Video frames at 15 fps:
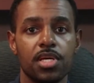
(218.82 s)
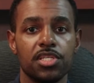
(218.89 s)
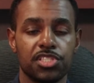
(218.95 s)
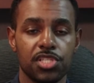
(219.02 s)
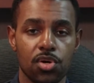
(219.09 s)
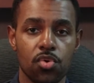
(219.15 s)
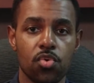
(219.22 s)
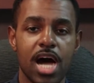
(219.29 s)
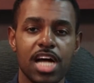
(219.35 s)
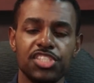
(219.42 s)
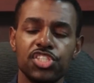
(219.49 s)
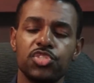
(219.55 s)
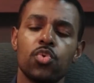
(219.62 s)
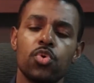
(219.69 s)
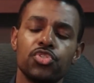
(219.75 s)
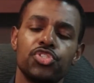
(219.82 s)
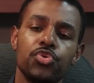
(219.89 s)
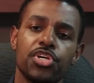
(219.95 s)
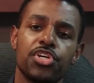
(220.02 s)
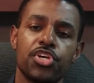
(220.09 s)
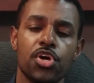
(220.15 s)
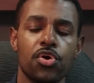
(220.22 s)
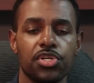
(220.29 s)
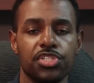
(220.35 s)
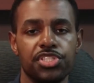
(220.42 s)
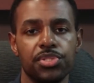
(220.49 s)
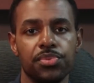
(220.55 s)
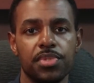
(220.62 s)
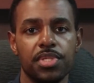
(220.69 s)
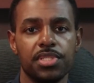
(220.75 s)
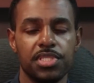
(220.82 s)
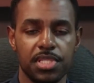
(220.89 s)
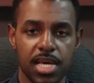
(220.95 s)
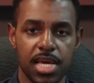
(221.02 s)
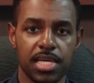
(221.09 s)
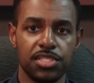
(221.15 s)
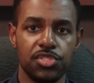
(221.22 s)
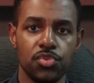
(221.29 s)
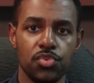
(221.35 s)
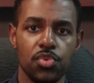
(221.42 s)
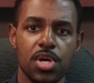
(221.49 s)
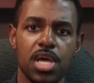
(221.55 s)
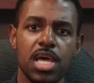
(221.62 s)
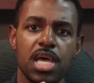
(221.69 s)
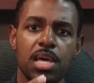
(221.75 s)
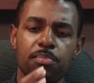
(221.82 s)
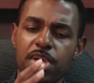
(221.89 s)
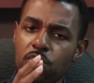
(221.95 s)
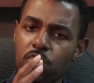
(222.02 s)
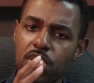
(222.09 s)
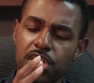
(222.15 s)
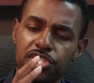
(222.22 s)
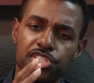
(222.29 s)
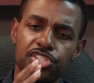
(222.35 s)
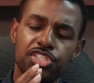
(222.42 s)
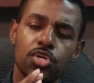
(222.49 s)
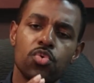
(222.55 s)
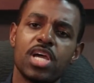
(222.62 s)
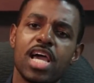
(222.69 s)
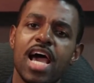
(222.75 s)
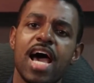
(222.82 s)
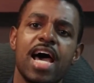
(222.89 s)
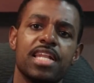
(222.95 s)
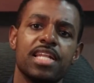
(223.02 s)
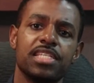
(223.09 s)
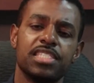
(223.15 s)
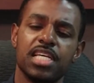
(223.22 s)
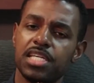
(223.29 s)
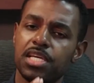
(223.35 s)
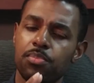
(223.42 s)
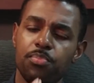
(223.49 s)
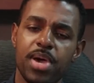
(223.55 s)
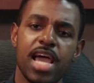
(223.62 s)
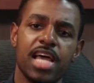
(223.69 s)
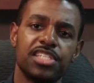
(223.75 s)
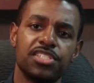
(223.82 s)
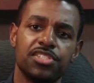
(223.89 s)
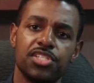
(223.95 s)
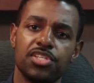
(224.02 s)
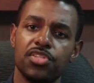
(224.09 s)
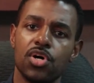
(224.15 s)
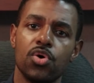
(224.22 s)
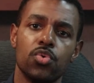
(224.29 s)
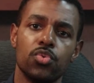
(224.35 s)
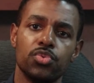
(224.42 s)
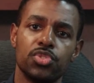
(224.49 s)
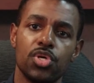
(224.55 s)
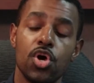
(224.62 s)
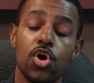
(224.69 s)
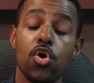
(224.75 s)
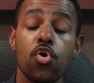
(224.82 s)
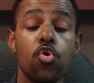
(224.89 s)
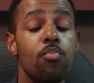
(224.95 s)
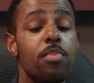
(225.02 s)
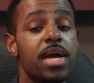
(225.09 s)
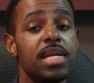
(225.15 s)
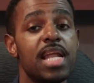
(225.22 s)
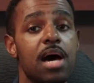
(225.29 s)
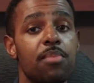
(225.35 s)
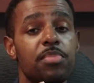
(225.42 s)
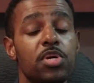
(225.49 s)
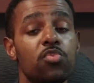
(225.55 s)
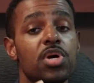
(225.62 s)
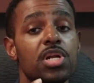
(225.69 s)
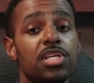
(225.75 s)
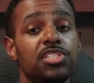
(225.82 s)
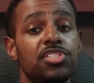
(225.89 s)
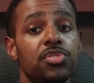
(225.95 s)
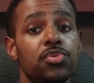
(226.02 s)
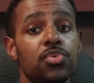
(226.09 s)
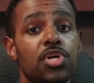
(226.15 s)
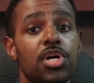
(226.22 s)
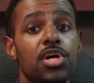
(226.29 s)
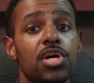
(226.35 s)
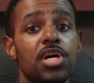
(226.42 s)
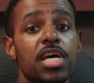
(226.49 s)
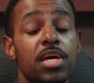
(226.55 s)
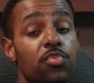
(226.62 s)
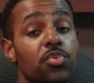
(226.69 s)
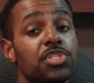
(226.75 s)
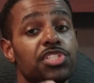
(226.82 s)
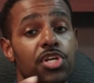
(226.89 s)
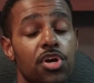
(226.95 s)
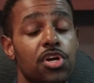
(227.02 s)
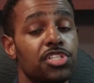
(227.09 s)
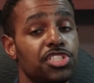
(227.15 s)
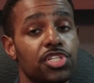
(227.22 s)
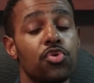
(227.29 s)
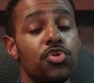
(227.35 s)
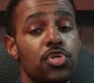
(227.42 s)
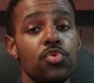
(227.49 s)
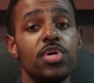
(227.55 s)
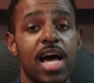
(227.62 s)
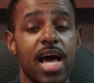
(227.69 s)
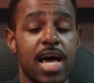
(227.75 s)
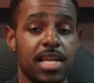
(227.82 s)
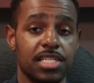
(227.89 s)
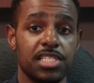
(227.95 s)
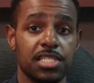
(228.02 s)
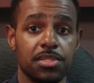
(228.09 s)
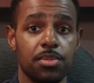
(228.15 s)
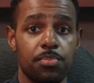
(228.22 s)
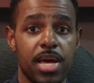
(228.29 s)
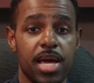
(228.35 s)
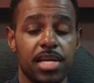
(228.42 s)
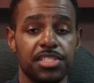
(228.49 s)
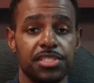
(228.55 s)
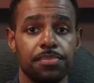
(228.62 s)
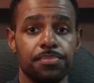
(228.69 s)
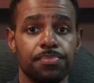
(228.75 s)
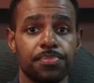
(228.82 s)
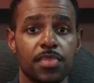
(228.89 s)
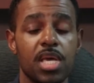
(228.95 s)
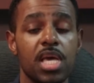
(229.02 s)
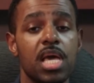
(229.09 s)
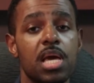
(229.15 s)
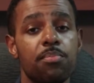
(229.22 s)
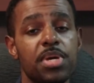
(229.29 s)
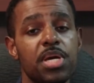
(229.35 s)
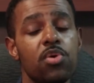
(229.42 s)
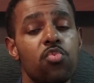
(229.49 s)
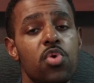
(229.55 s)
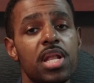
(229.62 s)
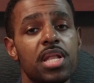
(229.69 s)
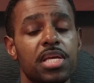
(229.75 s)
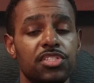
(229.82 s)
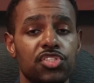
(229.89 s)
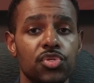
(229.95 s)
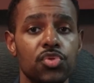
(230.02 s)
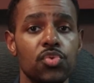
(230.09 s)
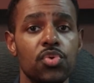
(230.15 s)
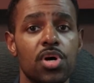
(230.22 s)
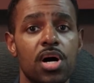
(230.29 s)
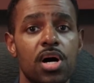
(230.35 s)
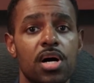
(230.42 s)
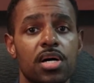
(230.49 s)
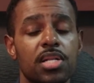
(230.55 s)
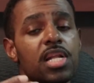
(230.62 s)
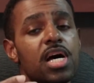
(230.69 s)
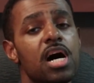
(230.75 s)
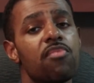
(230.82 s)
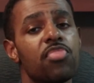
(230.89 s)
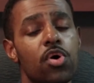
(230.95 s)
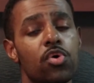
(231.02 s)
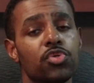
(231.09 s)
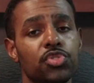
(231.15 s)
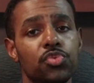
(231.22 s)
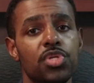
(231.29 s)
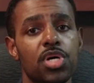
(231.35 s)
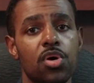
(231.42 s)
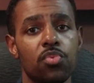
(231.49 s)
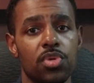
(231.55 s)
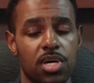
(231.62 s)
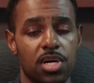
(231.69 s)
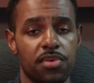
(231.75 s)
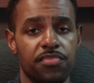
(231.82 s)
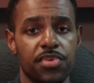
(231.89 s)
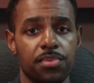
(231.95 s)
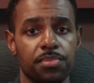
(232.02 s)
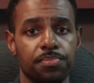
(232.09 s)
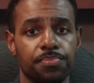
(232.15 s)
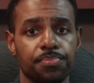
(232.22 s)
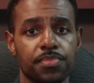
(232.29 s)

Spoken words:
So I just want to encourage you today to be willing to show kindness and compassion to those who may not be willing to, in return, show you kindness and compassion. Be willing to love those who don't love you.